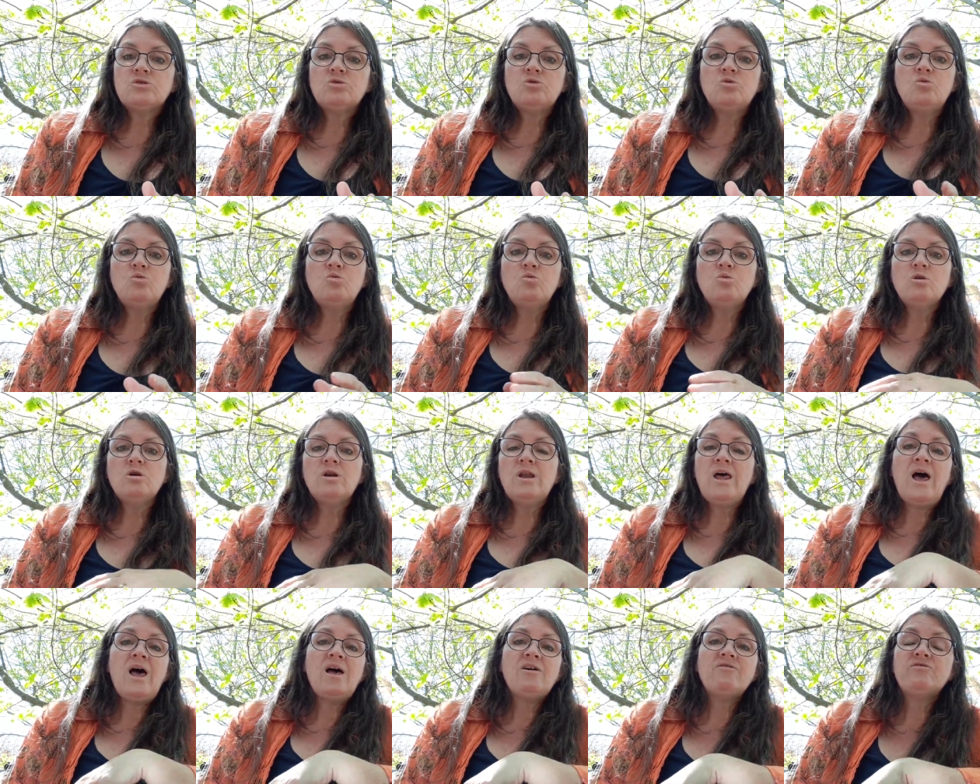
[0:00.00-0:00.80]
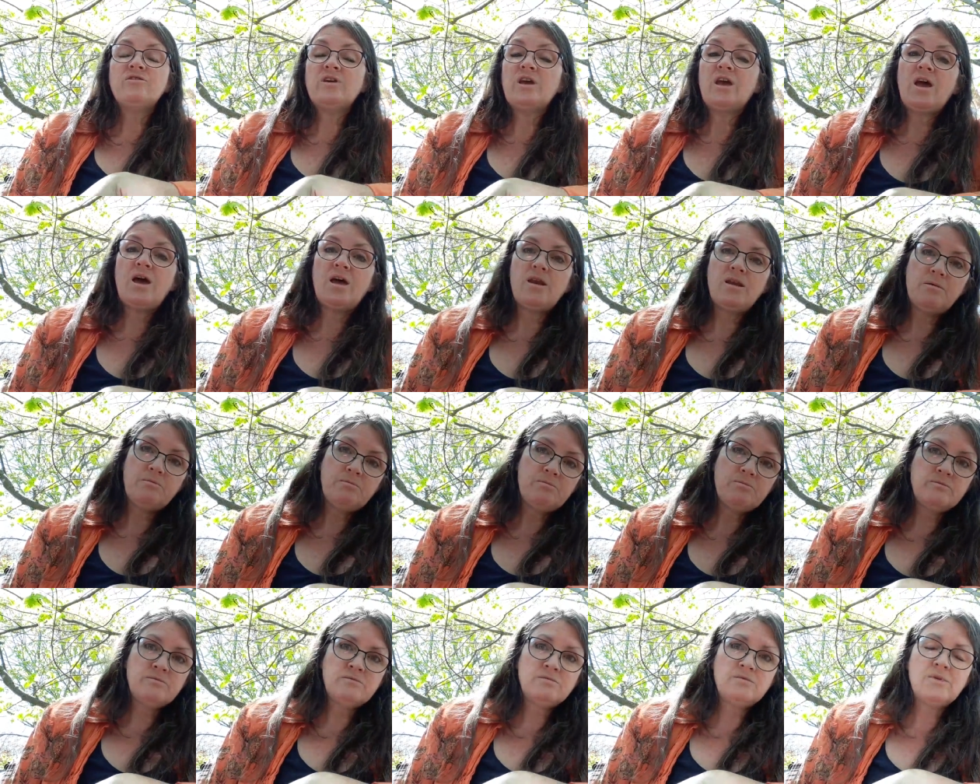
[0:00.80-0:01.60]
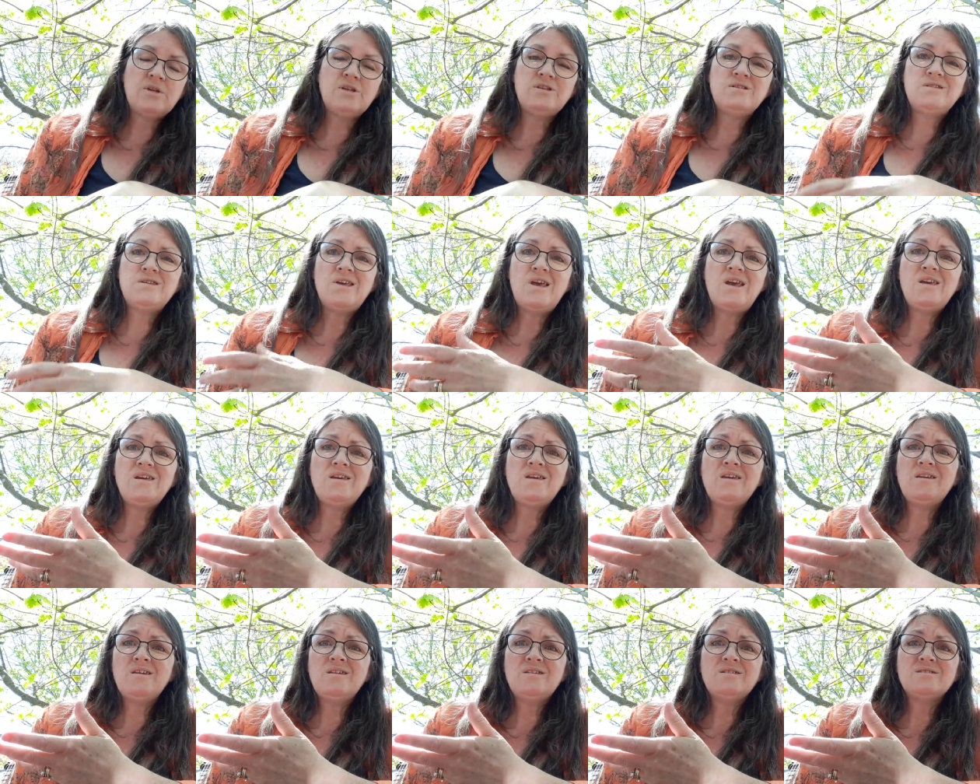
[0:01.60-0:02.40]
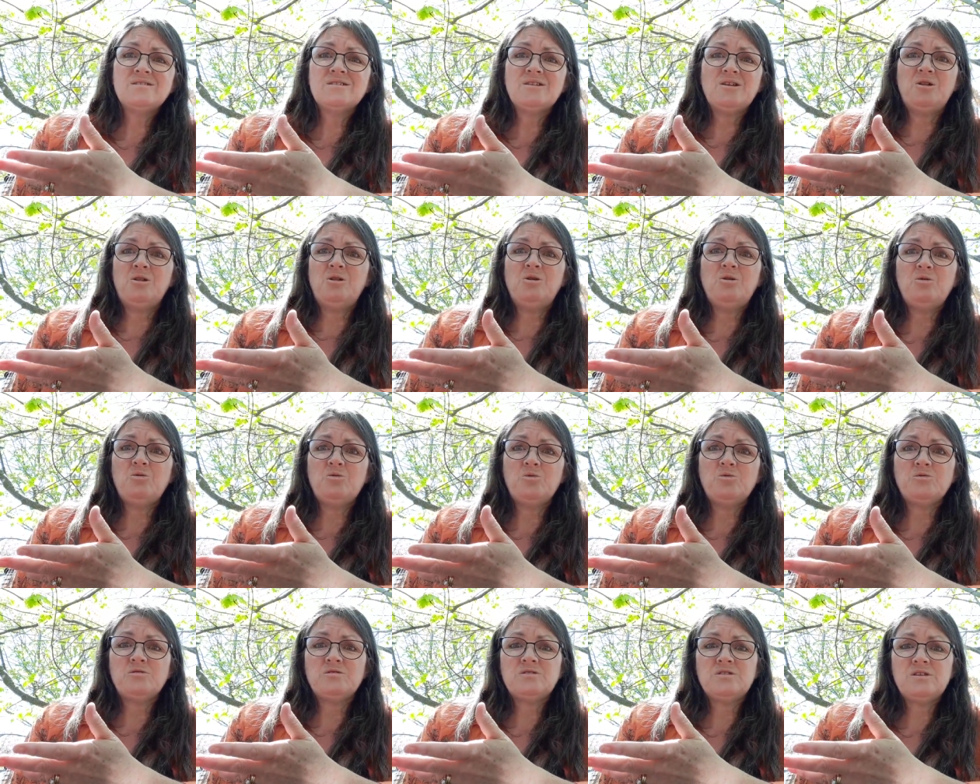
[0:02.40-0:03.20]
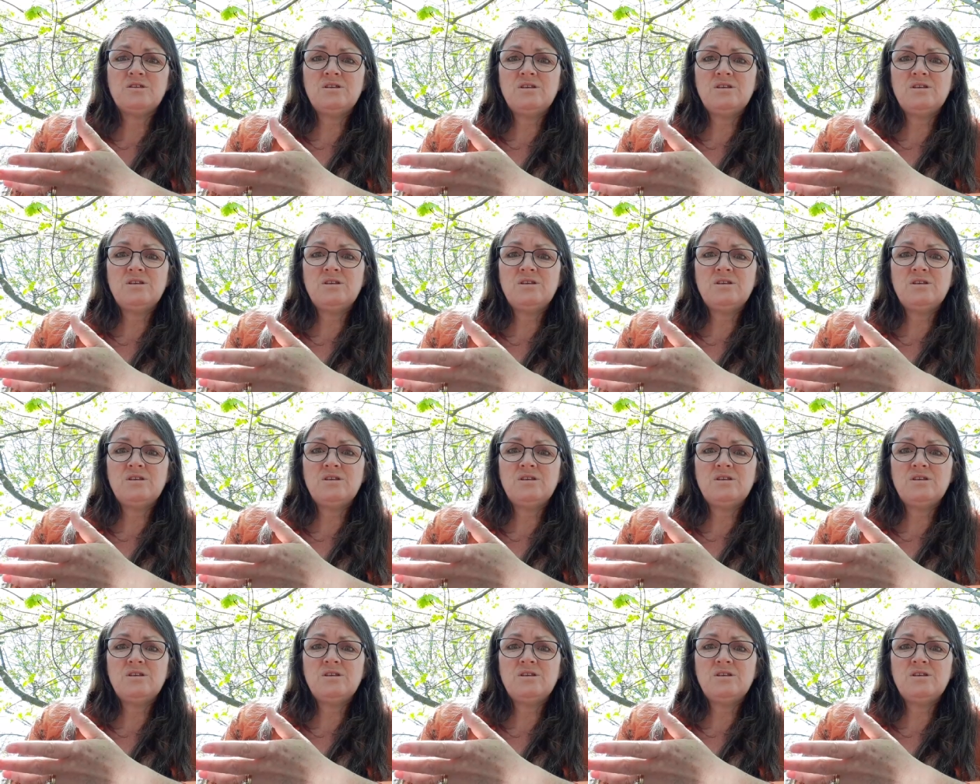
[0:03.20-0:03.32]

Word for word: who were laughing at him and taking his clothes.